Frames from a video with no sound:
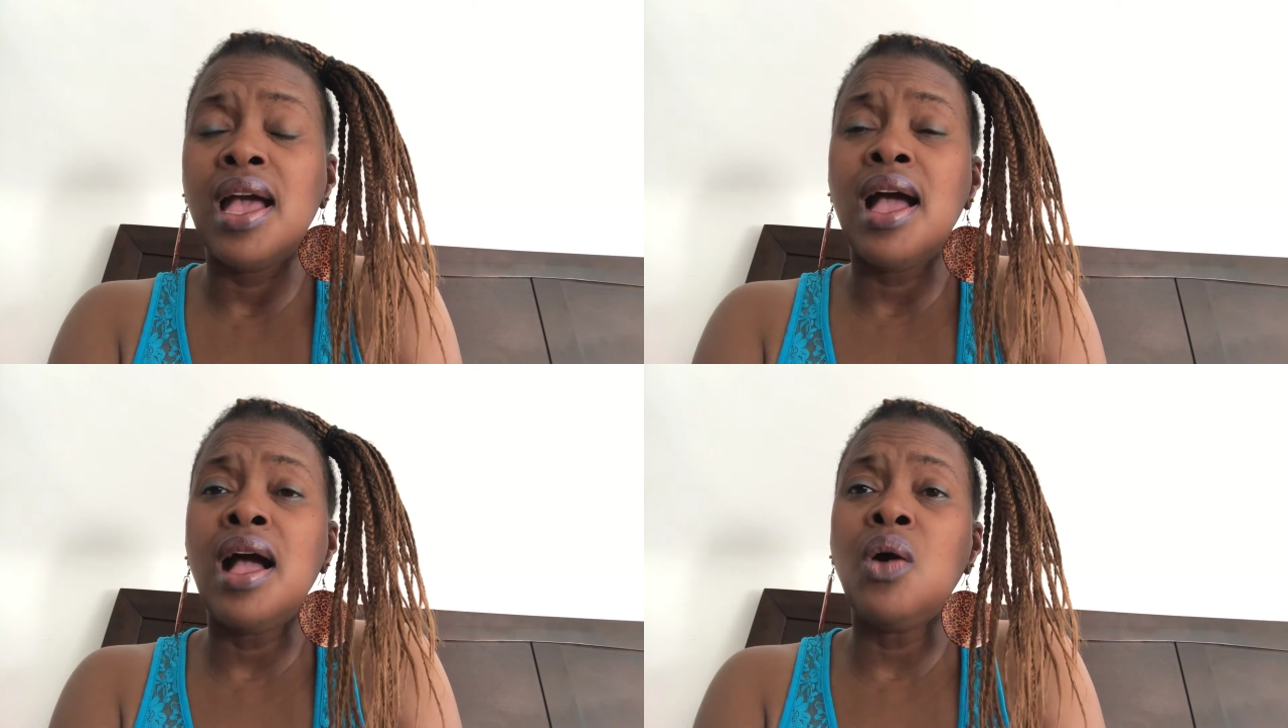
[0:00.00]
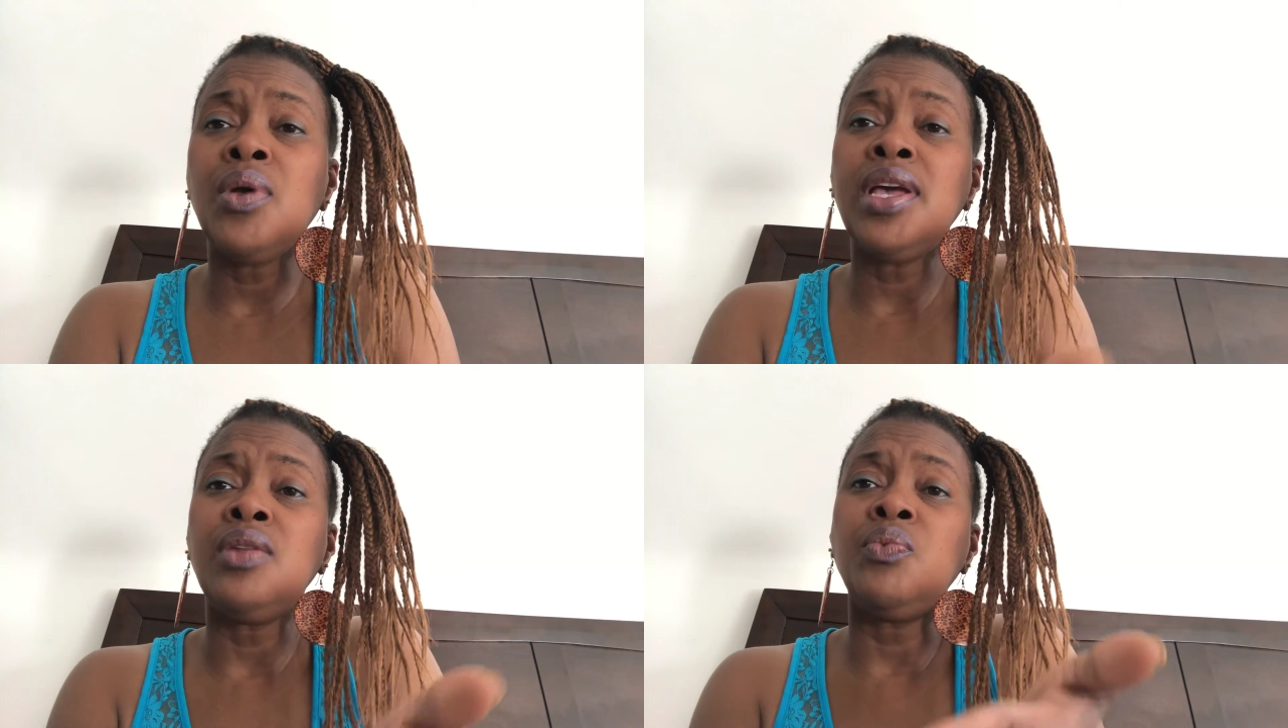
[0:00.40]
How
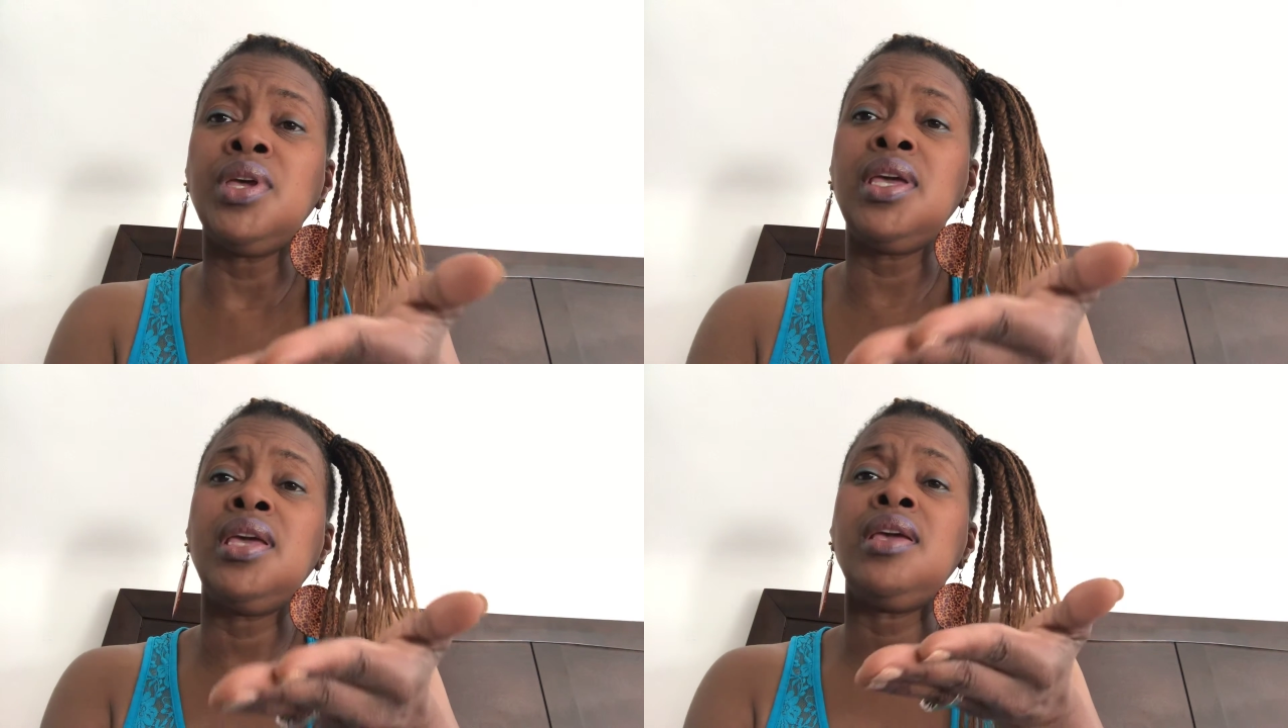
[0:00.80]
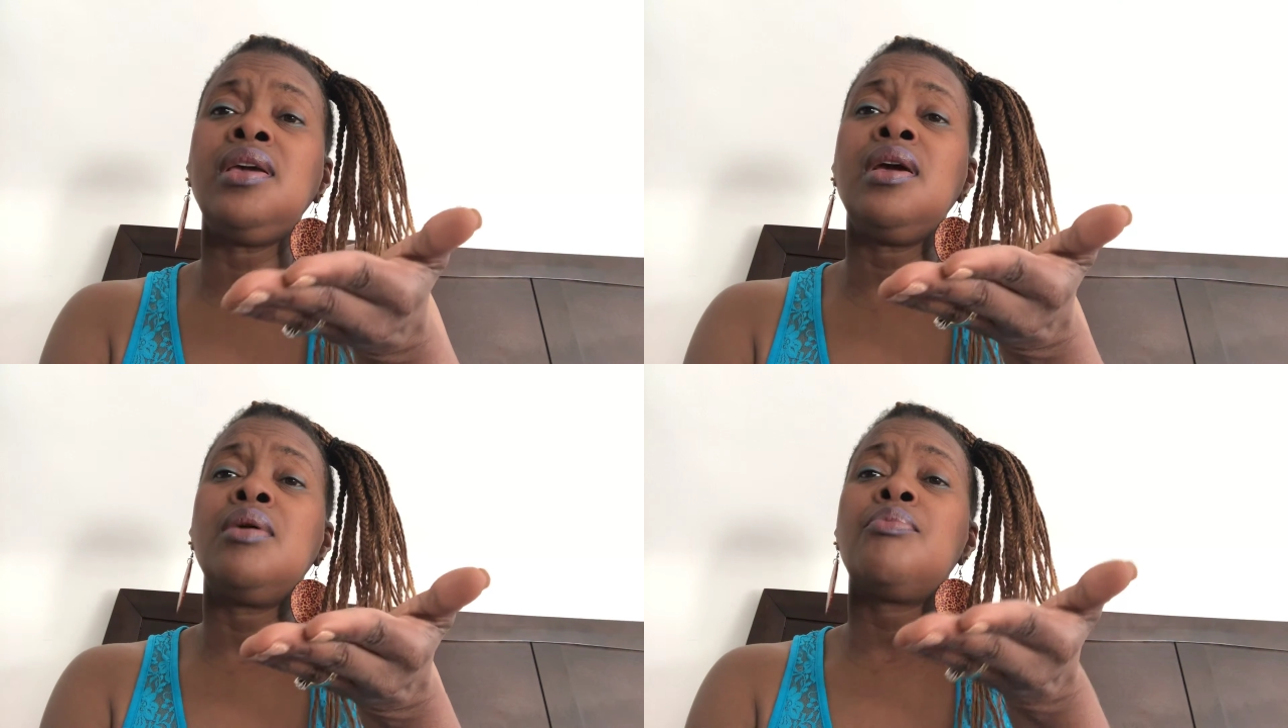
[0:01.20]
can we
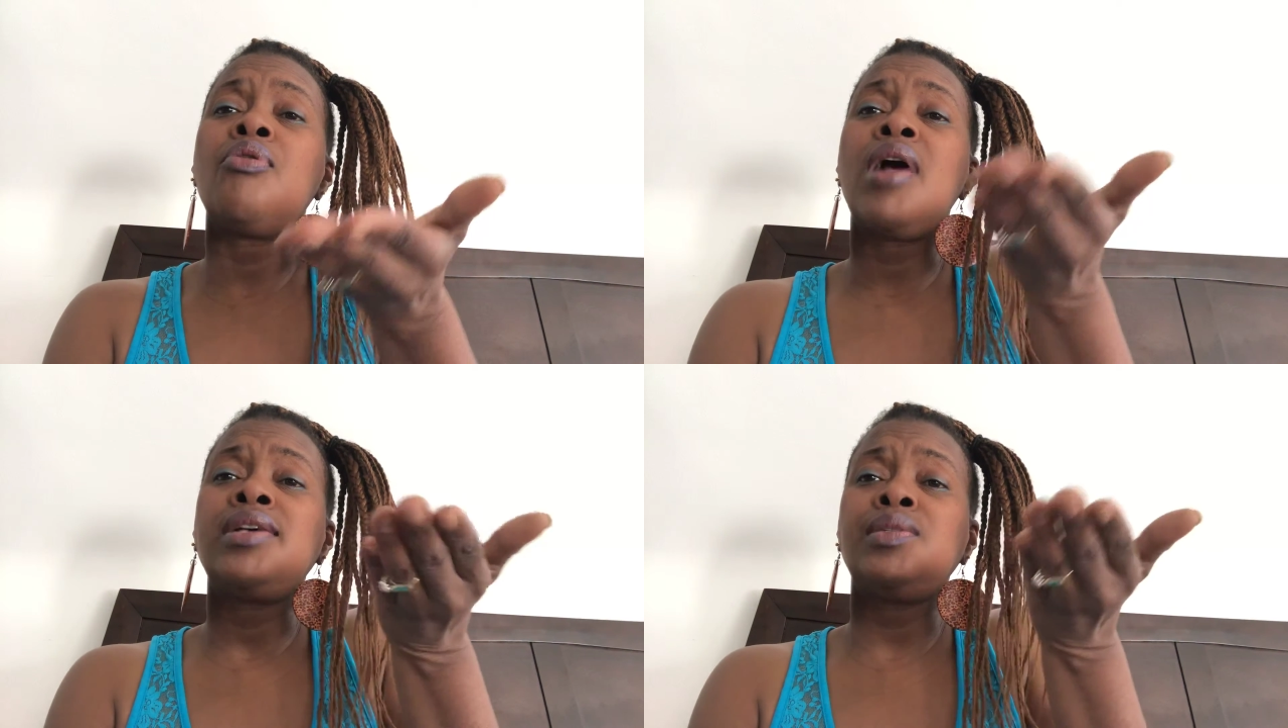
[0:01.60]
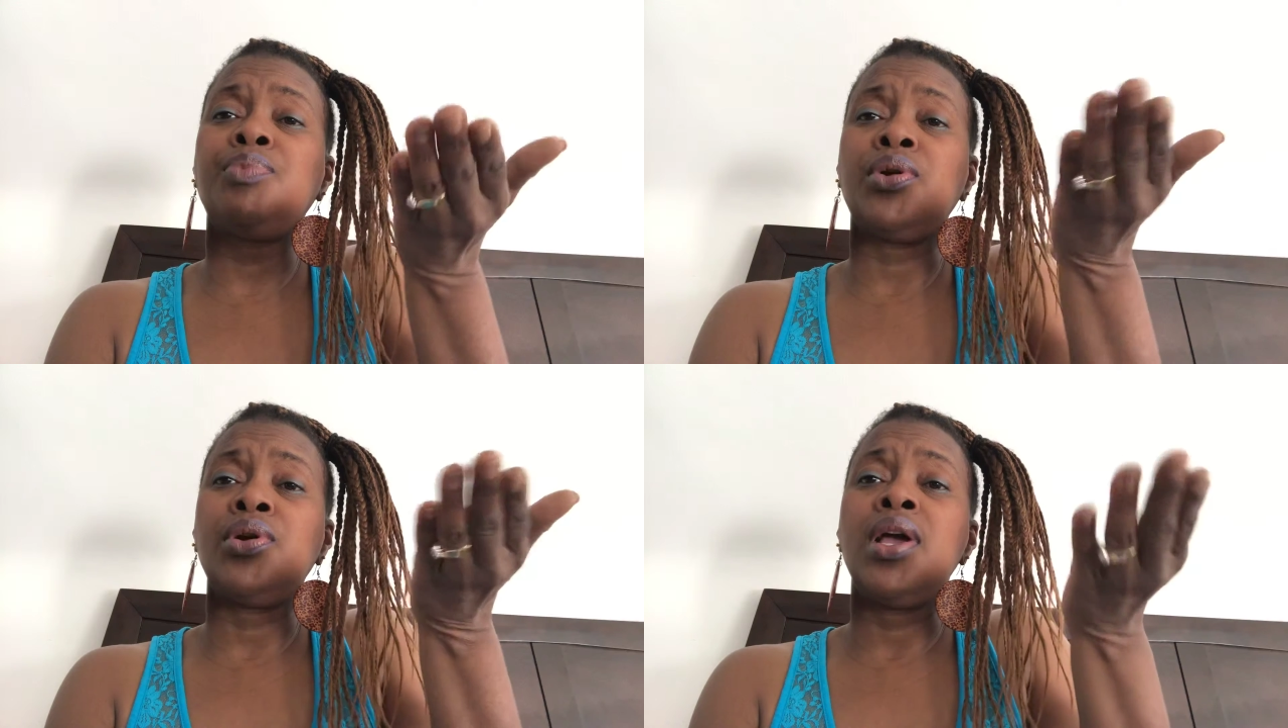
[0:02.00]

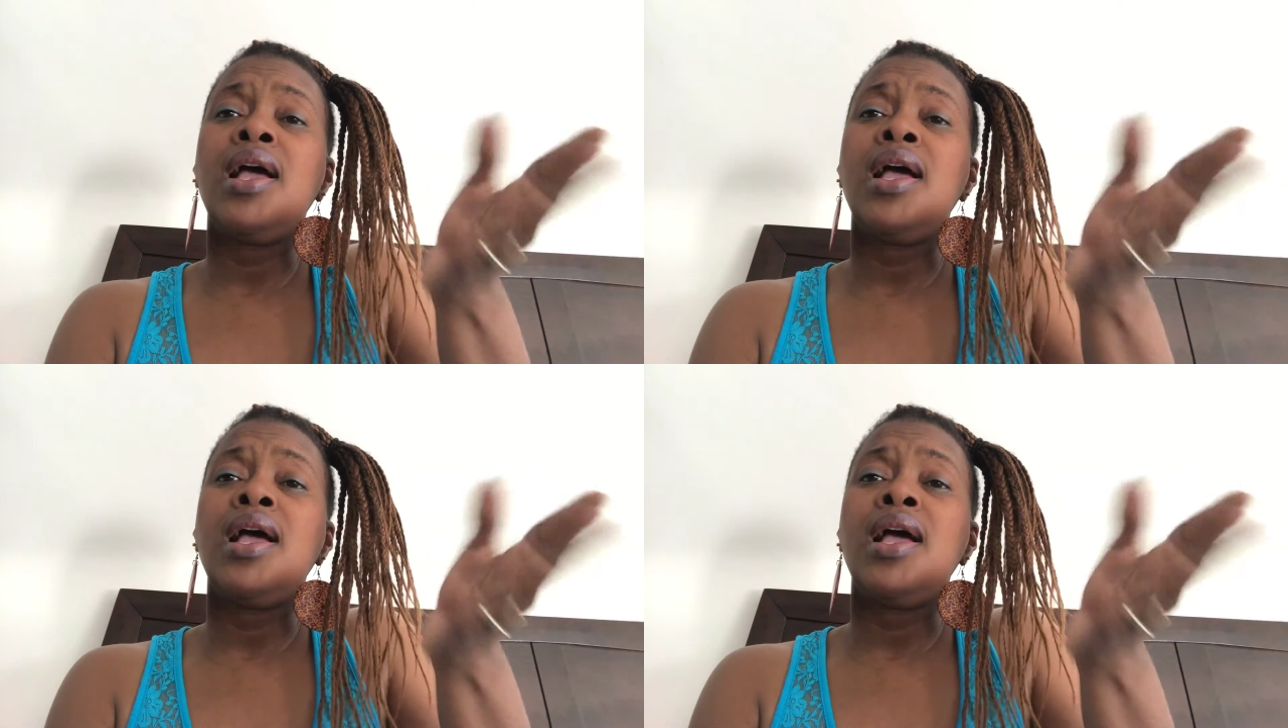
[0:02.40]
prosper?